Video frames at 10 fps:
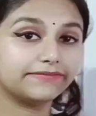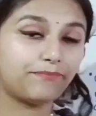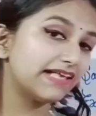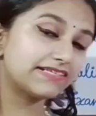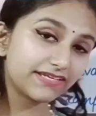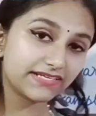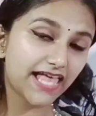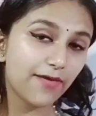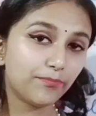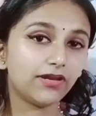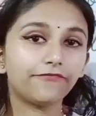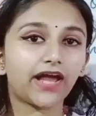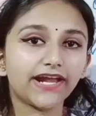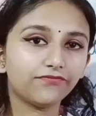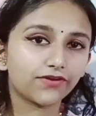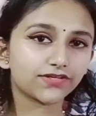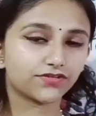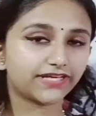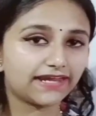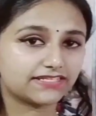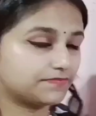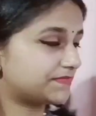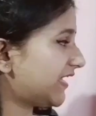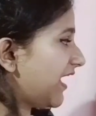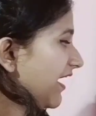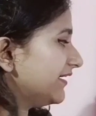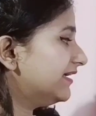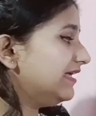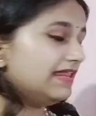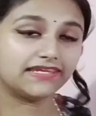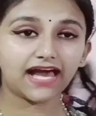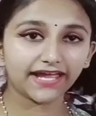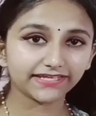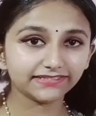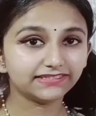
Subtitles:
best example of carnivorous organisms are lion,